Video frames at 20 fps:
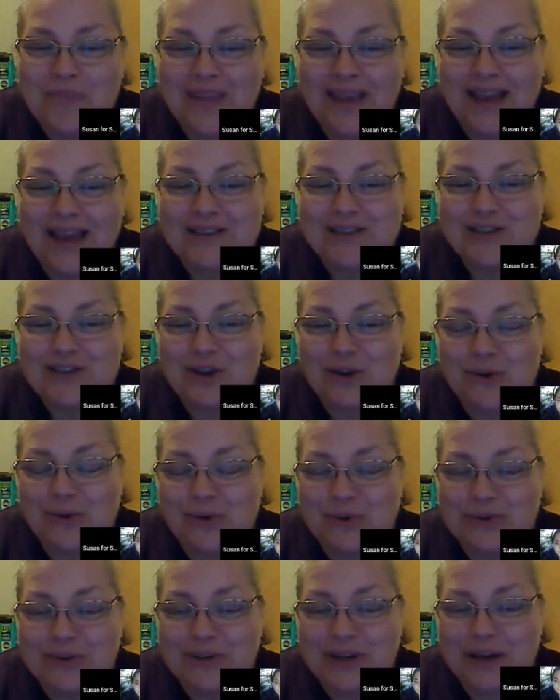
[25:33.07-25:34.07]
I
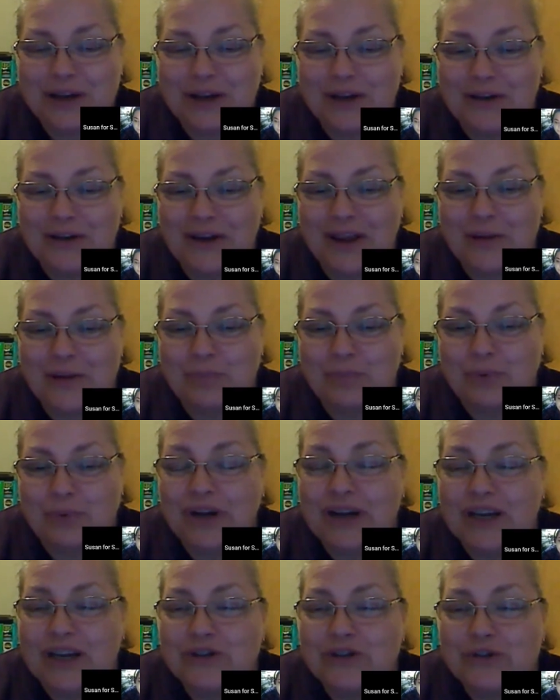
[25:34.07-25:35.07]
sold a
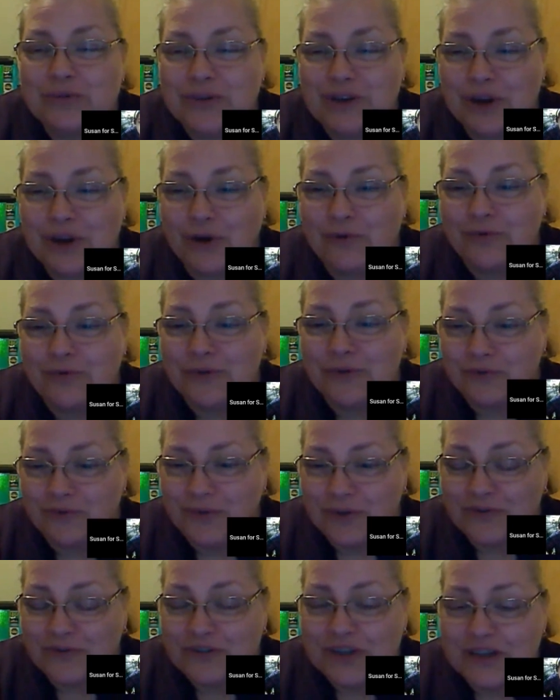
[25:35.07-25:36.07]
breeding trio for
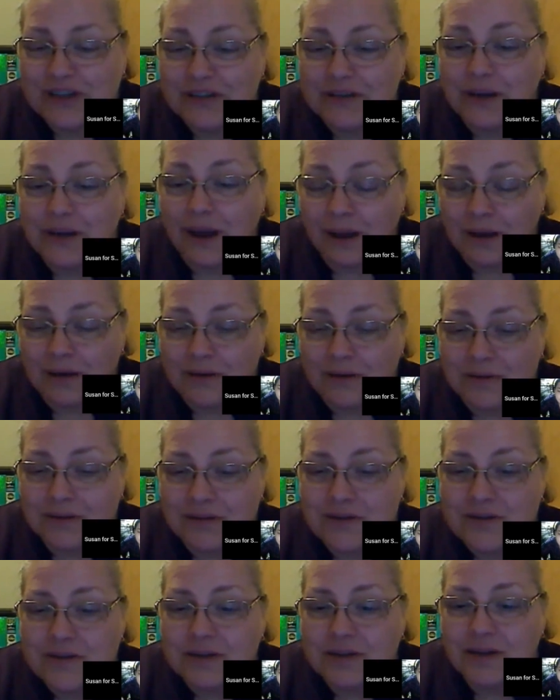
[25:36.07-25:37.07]

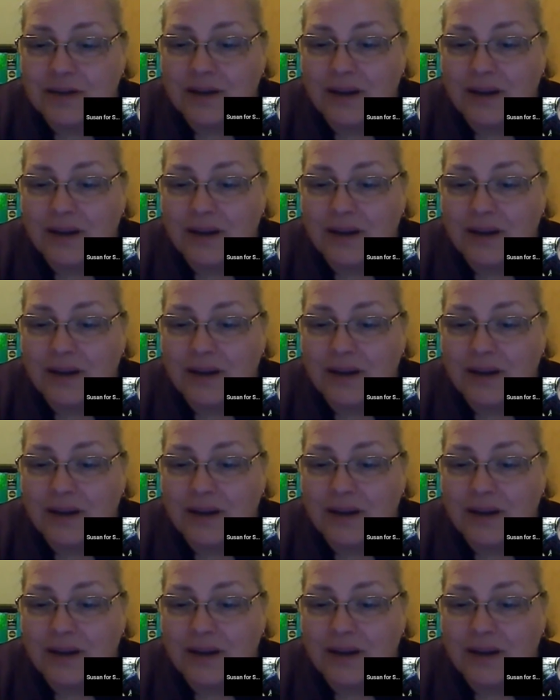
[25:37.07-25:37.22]
$15,